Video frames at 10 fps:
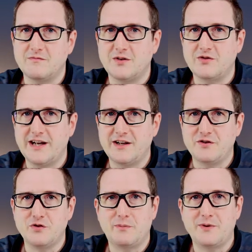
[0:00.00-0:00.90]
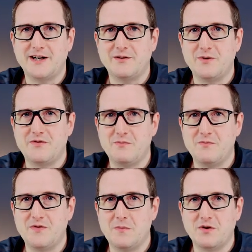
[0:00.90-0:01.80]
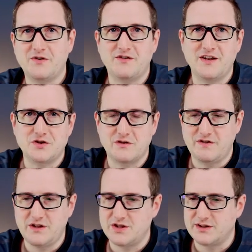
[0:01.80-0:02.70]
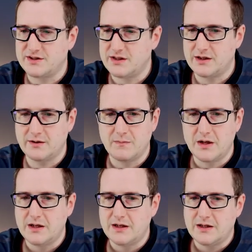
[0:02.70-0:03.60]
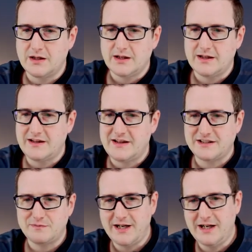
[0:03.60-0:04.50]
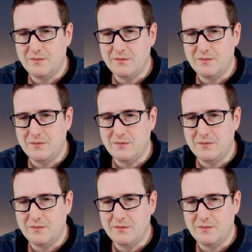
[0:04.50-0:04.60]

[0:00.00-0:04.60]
created an operator with the most essential features. There's many